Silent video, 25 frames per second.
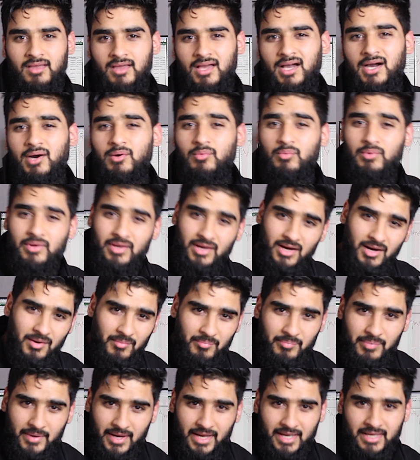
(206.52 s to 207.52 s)
And we
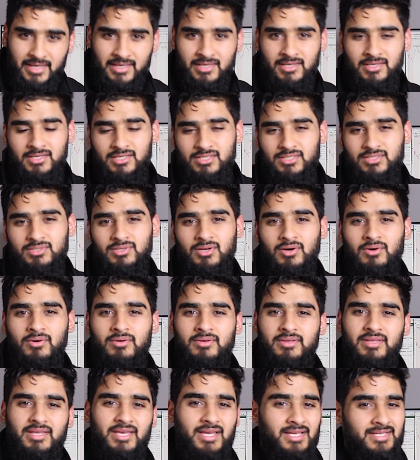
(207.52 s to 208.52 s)
are back.
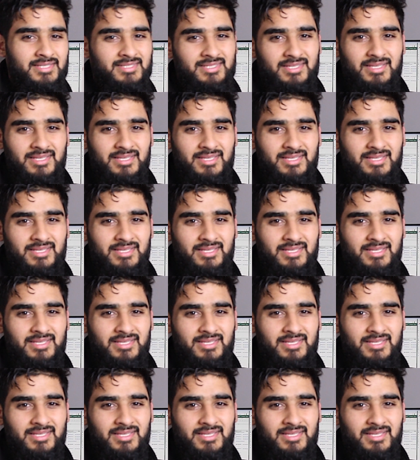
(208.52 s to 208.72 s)
So yes,